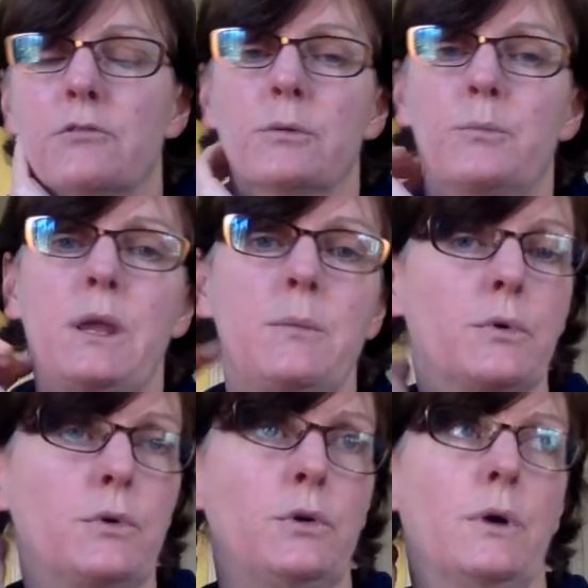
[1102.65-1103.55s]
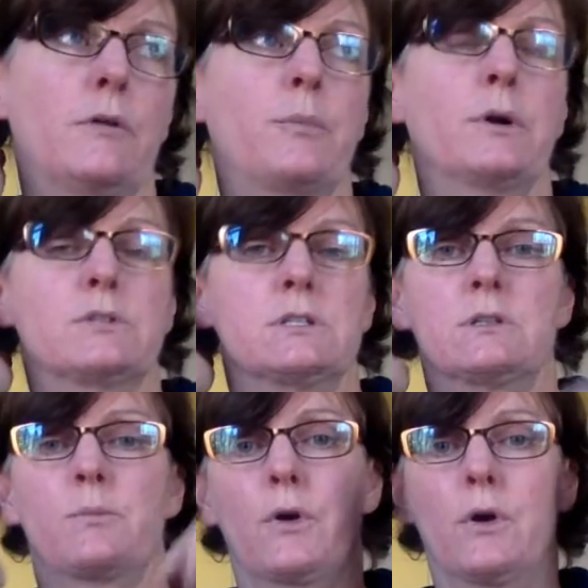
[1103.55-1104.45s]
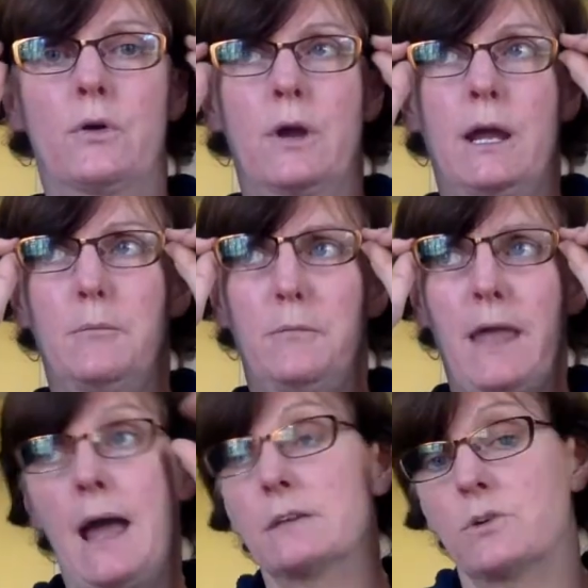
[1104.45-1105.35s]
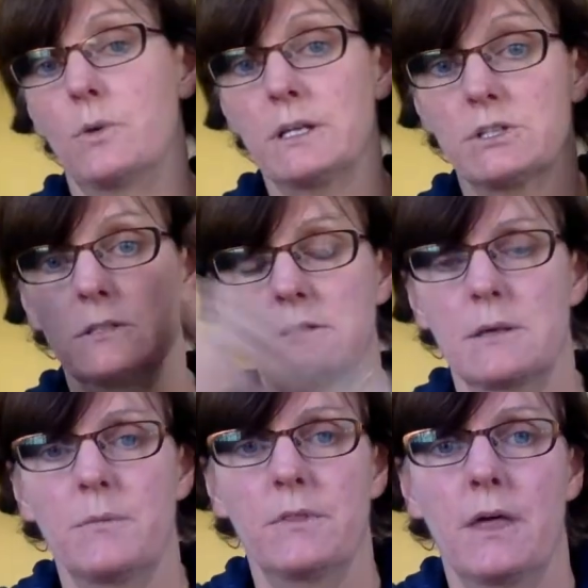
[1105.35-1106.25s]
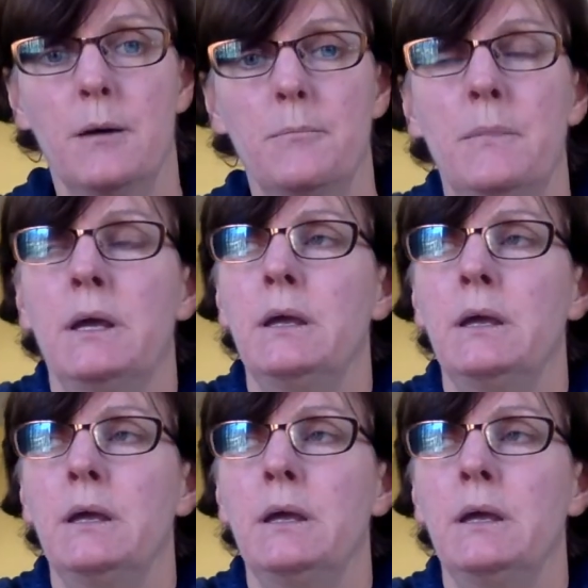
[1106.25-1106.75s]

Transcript: from people who have purchased the program. They ask questions, some of them,